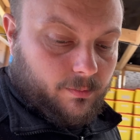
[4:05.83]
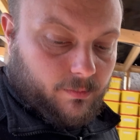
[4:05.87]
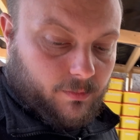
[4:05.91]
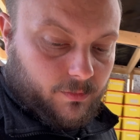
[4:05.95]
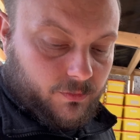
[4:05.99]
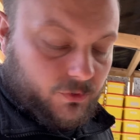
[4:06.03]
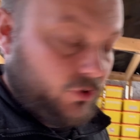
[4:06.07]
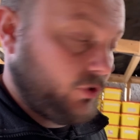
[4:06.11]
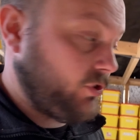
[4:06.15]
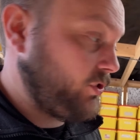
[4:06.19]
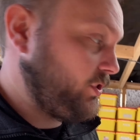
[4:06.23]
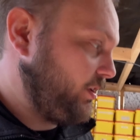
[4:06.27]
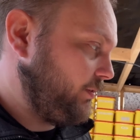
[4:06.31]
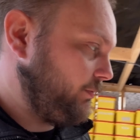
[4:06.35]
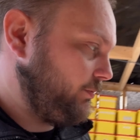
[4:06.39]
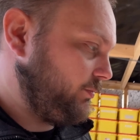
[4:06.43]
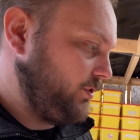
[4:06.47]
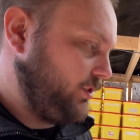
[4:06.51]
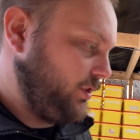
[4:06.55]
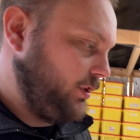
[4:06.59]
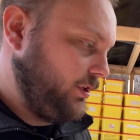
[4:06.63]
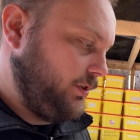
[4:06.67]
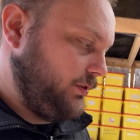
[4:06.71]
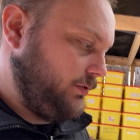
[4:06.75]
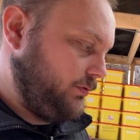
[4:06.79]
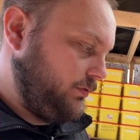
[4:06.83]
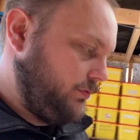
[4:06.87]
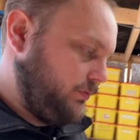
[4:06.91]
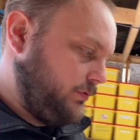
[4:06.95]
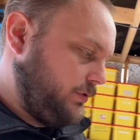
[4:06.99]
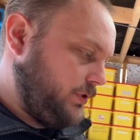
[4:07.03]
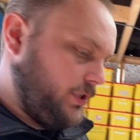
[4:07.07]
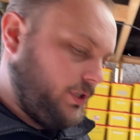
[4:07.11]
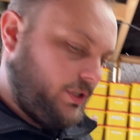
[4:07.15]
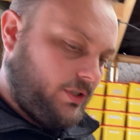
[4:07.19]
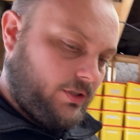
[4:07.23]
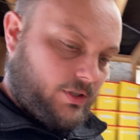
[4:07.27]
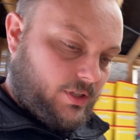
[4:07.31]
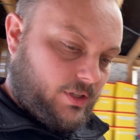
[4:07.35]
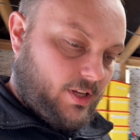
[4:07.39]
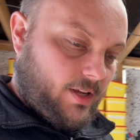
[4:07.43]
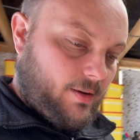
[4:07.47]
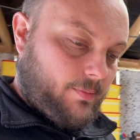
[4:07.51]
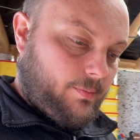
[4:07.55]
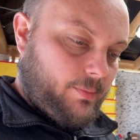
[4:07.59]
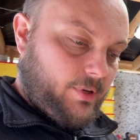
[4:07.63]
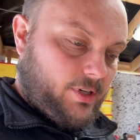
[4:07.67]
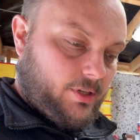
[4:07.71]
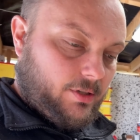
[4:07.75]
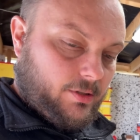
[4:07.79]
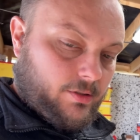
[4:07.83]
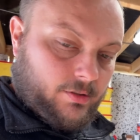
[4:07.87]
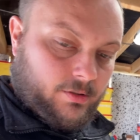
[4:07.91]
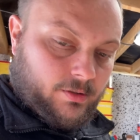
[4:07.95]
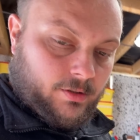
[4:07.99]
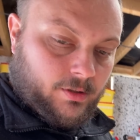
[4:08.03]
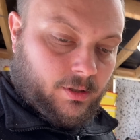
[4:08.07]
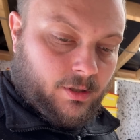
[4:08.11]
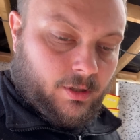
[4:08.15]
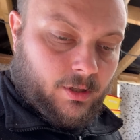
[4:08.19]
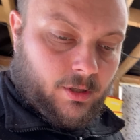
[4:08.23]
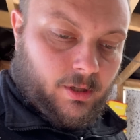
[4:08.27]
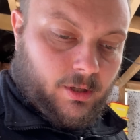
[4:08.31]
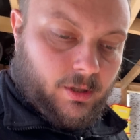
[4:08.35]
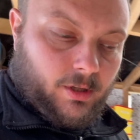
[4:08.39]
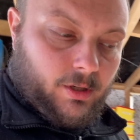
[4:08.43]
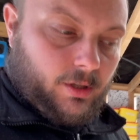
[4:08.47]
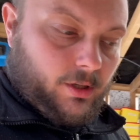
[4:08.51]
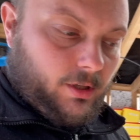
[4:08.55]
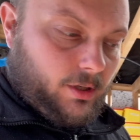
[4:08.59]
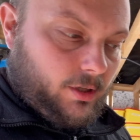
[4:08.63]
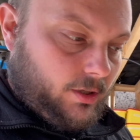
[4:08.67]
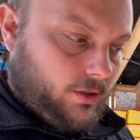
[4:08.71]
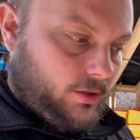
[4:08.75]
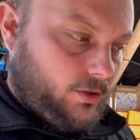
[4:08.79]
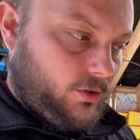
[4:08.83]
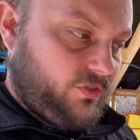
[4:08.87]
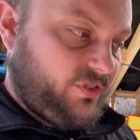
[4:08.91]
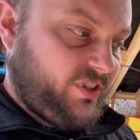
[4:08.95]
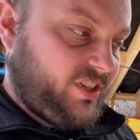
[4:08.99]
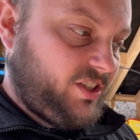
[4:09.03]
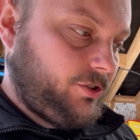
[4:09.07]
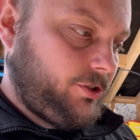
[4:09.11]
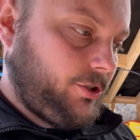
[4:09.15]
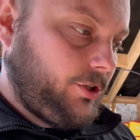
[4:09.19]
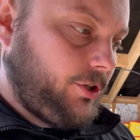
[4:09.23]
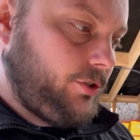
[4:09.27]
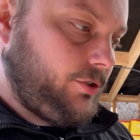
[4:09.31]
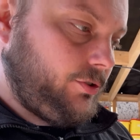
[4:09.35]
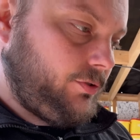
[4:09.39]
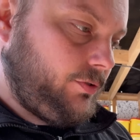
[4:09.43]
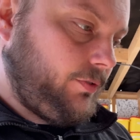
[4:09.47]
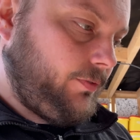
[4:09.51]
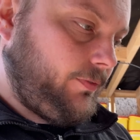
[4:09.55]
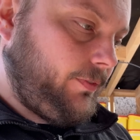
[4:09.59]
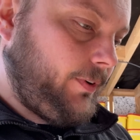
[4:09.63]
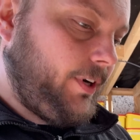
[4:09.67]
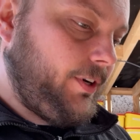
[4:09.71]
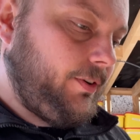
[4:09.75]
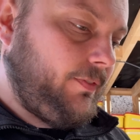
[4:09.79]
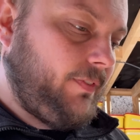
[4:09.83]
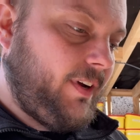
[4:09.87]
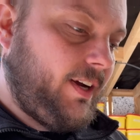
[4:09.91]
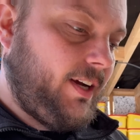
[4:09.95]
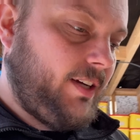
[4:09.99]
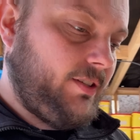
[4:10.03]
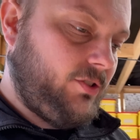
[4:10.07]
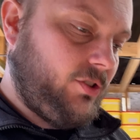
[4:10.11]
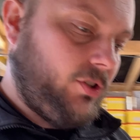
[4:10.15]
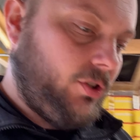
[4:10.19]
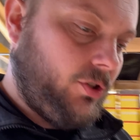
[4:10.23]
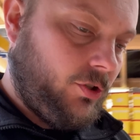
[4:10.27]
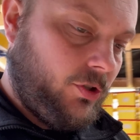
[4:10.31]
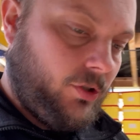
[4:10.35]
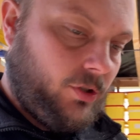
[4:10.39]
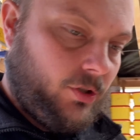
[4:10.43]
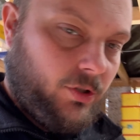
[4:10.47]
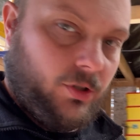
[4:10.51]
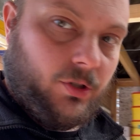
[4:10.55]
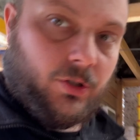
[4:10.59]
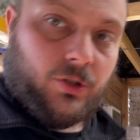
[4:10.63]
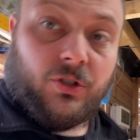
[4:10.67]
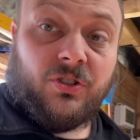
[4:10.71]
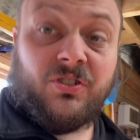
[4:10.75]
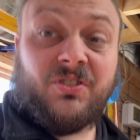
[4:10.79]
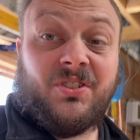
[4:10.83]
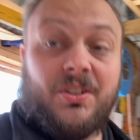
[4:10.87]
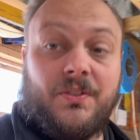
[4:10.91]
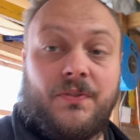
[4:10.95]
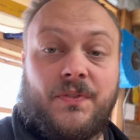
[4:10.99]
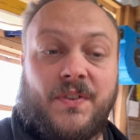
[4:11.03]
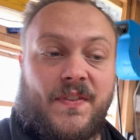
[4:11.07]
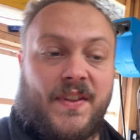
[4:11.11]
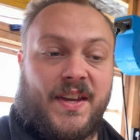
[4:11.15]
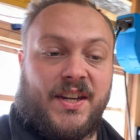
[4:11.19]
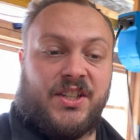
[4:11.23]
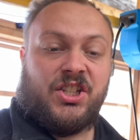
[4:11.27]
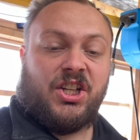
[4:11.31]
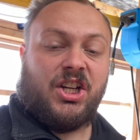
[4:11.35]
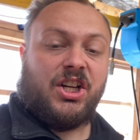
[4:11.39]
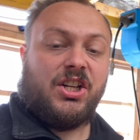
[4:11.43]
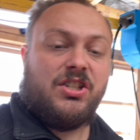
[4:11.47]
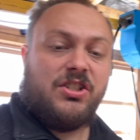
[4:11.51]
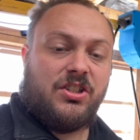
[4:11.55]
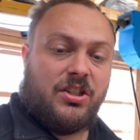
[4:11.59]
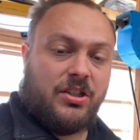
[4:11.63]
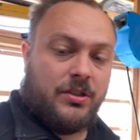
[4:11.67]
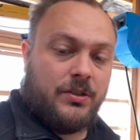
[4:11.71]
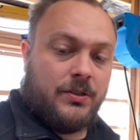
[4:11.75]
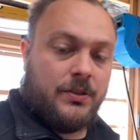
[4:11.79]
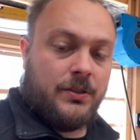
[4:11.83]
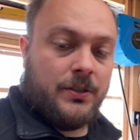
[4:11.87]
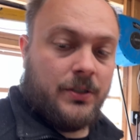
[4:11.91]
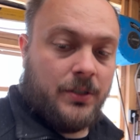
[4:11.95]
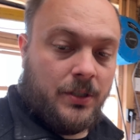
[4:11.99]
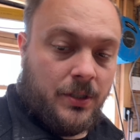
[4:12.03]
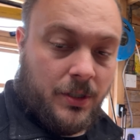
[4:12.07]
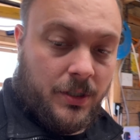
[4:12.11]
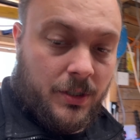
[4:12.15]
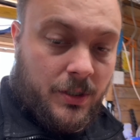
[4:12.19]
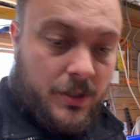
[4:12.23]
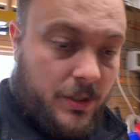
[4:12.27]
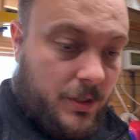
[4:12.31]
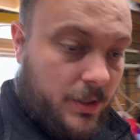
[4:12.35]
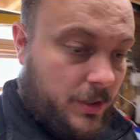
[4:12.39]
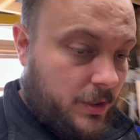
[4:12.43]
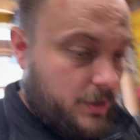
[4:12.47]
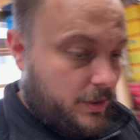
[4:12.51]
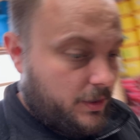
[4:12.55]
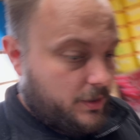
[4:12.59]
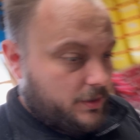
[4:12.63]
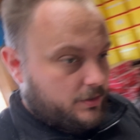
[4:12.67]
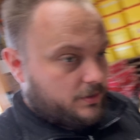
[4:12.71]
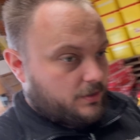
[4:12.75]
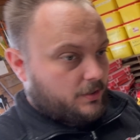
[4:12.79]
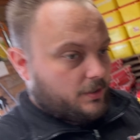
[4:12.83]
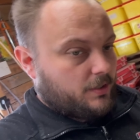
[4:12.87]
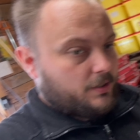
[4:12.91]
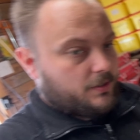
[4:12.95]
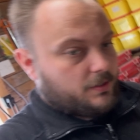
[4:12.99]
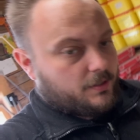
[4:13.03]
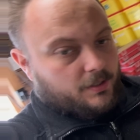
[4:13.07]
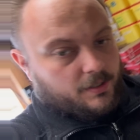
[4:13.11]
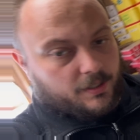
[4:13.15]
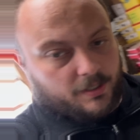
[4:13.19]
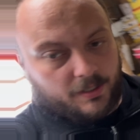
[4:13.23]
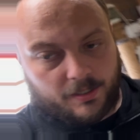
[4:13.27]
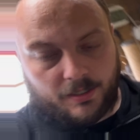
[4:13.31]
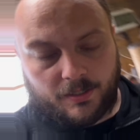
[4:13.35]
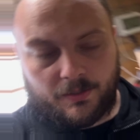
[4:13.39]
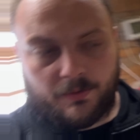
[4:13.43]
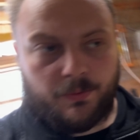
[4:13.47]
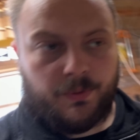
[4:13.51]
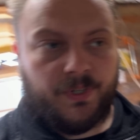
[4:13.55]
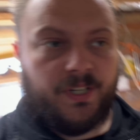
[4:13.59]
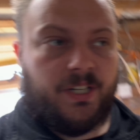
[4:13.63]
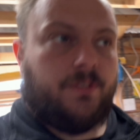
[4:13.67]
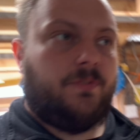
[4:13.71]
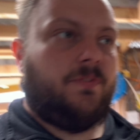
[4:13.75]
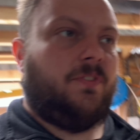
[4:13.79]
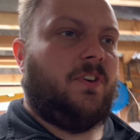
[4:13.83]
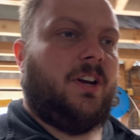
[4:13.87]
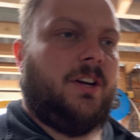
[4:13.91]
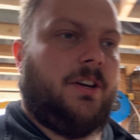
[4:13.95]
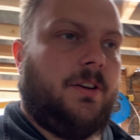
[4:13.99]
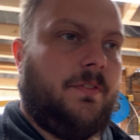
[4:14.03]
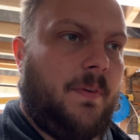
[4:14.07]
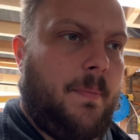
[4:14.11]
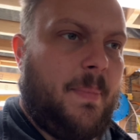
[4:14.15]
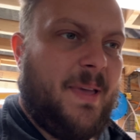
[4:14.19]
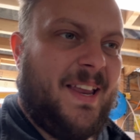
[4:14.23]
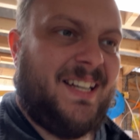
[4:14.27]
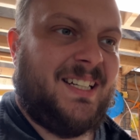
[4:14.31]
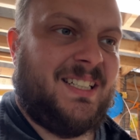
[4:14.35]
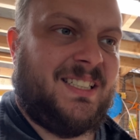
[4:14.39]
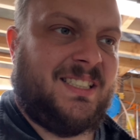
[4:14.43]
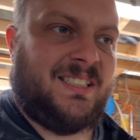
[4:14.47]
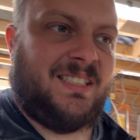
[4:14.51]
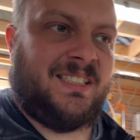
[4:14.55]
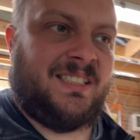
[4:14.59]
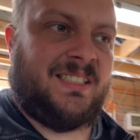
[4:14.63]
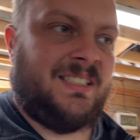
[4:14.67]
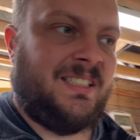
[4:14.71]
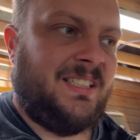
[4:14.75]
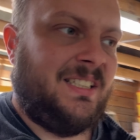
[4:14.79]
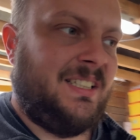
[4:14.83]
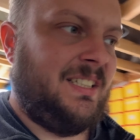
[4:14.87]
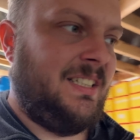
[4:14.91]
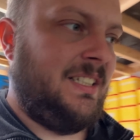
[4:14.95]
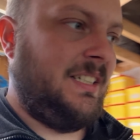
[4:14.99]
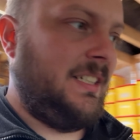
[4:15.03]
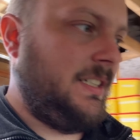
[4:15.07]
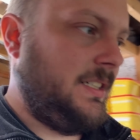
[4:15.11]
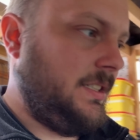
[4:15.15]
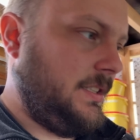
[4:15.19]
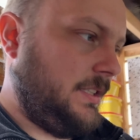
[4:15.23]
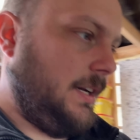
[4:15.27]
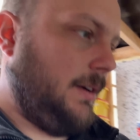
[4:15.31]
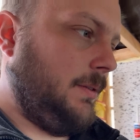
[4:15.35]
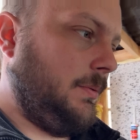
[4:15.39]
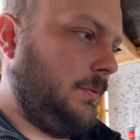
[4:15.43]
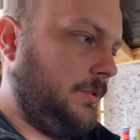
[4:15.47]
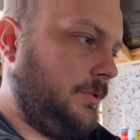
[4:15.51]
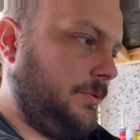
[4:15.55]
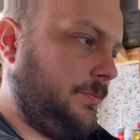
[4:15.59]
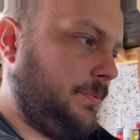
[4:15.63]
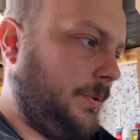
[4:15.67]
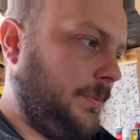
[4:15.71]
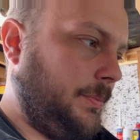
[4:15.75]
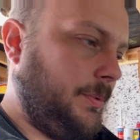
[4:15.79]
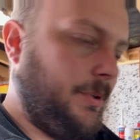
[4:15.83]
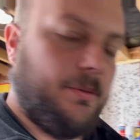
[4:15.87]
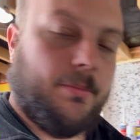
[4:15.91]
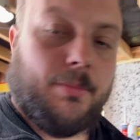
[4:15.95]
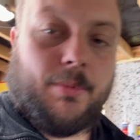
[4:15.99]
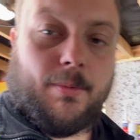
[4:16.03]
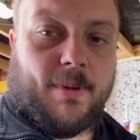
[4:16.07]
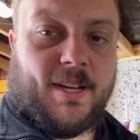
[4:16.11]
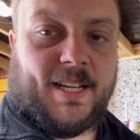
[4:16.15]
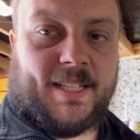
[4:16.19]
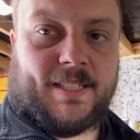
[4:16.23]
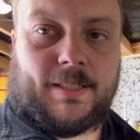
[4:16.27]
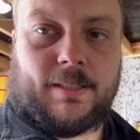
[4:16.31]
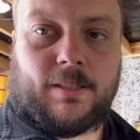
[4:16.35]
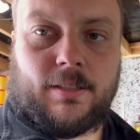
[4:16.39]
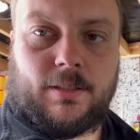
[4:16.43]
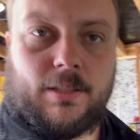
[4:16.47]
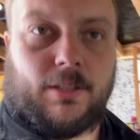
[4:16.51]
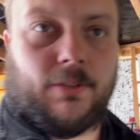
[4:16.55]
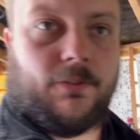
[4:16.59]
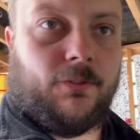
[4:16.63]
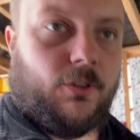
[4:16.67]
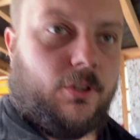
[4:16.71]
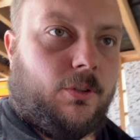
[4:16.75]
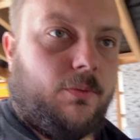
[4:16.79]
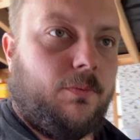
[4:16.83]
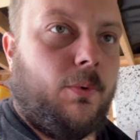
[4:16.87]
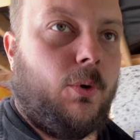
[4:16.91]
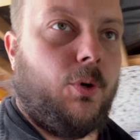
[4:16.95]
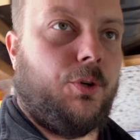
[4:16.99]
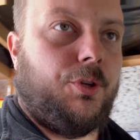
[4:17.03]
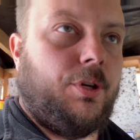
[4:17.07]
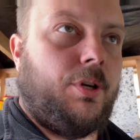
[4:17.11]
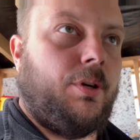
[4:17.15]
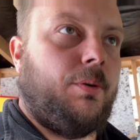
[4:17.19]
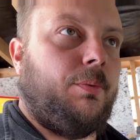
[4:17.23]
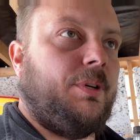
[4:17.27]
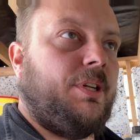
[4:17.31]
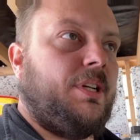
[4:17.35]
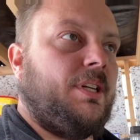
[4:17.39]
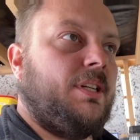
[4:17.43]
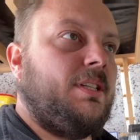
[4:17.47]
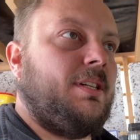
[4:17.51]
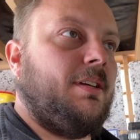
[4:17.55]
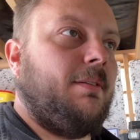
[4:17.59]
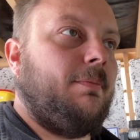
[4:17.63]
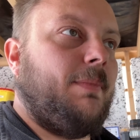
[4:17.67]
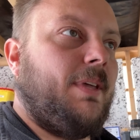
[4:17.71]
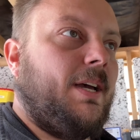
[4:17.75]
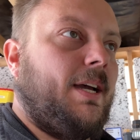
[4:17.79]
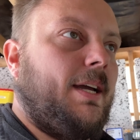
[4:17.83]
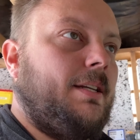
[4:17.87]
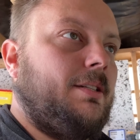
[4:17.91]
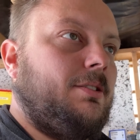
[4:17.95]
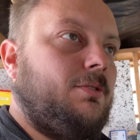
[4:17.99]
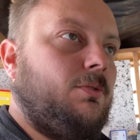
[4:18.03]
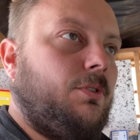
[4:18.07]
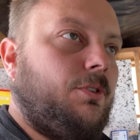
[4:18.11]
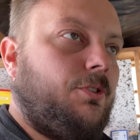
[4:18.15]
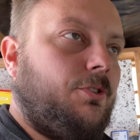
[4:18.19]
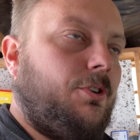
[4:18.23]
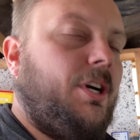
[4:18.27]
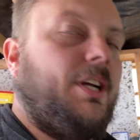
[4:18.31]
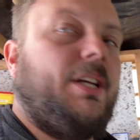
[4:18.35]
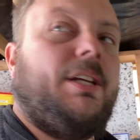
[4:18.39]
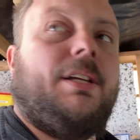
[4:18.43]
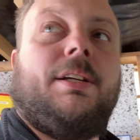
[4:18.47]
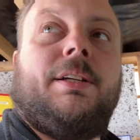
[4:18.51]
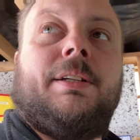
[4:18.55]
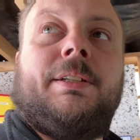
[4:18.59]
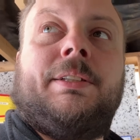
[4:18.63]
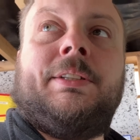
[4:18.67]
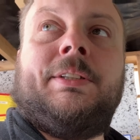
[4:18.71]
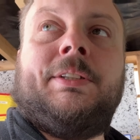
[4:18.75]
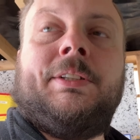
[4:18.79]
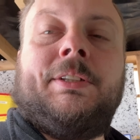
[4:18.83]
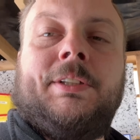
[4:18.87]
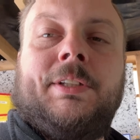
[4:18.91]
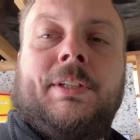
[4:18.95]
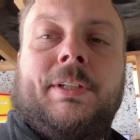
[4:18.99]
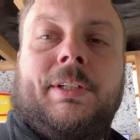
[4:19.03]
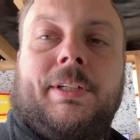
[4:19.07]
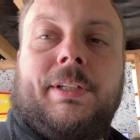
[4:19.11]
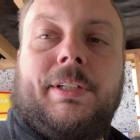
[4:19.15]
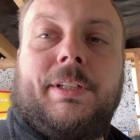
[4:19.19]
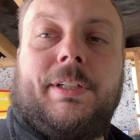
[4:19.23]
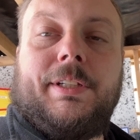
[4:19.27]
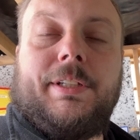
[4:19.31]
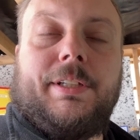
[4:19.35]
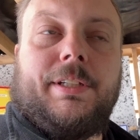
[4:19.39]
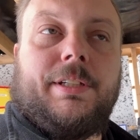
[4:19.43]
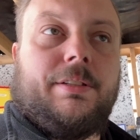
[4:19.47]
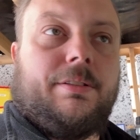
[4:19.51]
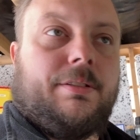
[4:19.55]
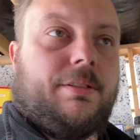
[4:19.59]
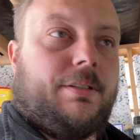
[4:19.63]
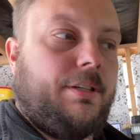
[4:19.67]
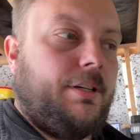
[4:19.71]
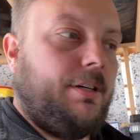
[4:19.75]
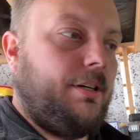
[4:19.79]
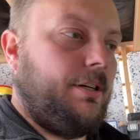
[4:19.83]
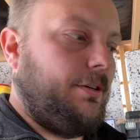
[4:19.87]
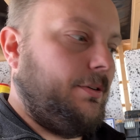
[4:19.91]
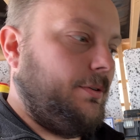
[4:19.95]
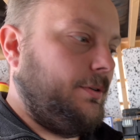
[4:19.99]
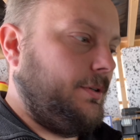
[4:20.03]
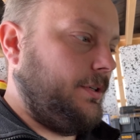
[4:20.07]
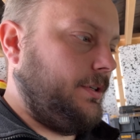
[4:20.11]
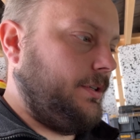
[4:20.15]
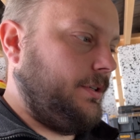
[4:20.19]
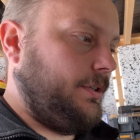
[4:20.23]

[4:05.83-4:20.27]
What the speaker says: Just emptied it into that bin because that's going to a friend of ours who uses it for their chickens. So we need to find another bin. That one's probably going to be best because it's full of wood and we can tip that into a crate. So